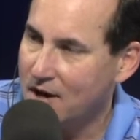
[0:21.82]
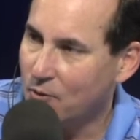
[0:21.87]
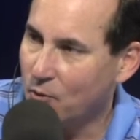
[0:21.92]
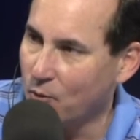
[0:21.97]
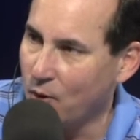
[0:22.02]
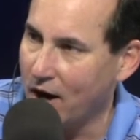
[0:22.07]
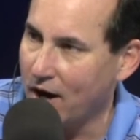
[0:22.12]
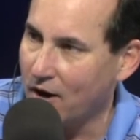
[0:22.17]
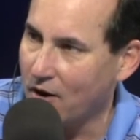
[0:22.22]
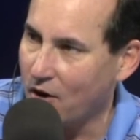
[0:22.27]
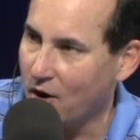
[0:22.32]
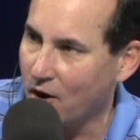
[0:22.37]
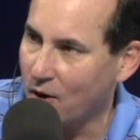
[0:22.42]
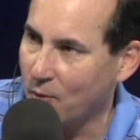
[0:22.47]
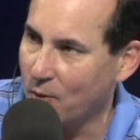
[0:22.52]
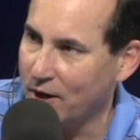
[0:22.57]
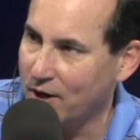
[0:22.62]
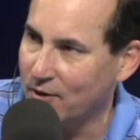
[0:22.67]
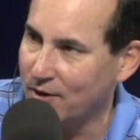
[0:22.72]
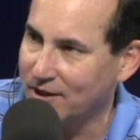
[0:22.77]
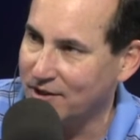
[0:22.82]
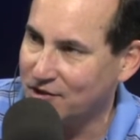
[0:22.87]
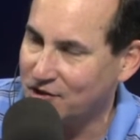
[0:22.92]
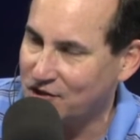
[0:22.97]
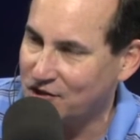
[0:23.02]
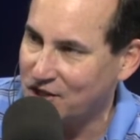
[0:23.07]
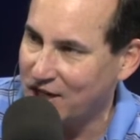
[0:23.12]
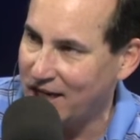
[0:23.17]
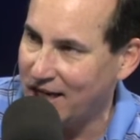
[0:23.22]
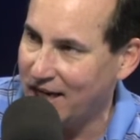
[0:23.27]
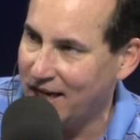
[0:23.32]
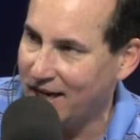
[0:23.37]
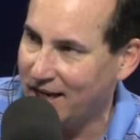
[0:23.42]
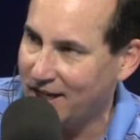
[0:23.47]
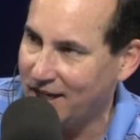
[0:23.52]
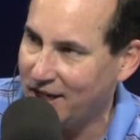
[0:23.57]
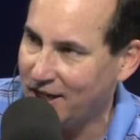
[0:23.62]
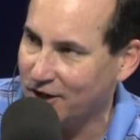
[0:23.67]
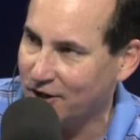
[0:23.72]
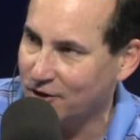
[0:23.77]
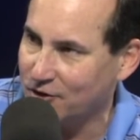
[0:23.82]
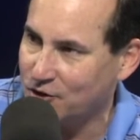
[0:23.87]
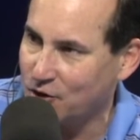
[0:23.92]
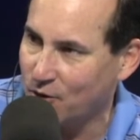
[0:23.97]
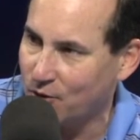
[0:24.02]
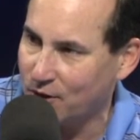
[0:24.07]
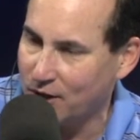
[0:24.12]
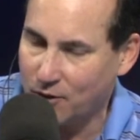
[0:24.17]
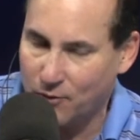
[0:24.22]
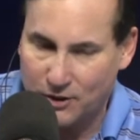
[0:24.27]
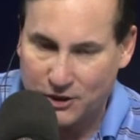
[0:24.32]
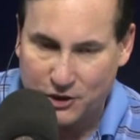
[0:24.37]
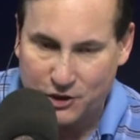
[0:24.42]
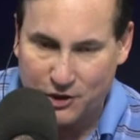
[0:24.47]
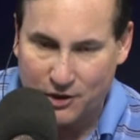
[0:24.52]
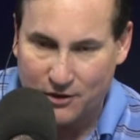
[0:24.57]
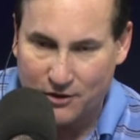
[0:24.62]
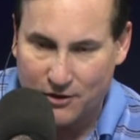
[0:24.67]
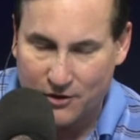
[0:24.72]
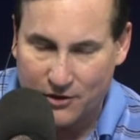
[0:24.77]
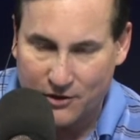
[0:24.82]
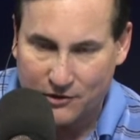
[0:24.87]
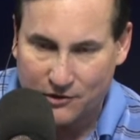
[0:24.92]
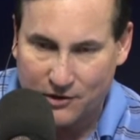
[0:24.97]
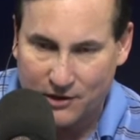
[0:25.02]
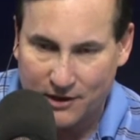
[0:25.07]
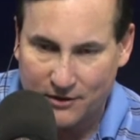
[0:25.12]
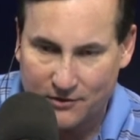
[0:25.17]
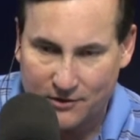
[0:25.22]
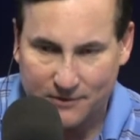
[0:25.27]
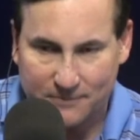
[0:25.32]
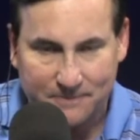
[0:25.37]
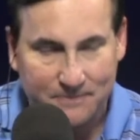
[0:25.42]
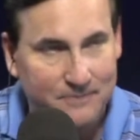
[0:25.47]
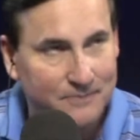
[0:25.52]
where are we going to see and hear Tony Gwynn Jr. this season?